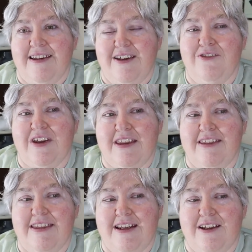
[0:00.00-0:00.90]
event
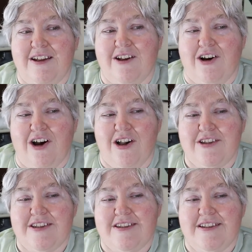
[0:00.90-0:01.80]
that it
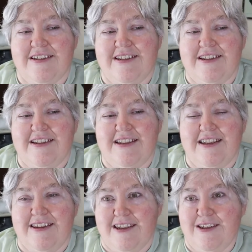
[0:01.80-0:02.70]
caused
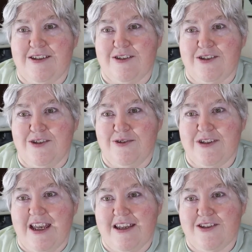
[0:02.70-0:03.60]
in these
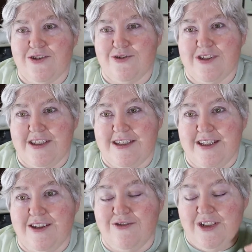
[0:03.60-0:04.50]
newscasters to
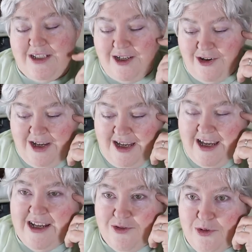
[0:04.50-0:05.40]
see the video
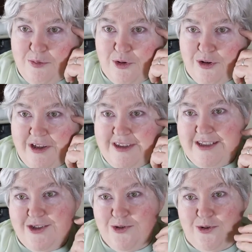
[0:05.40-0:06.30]
and to report on
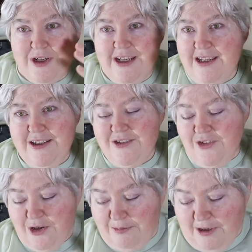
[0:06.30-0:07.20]
this story. It's
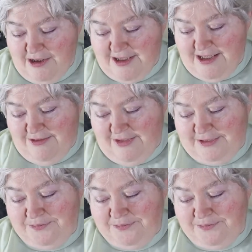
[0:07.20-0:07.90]
very positive.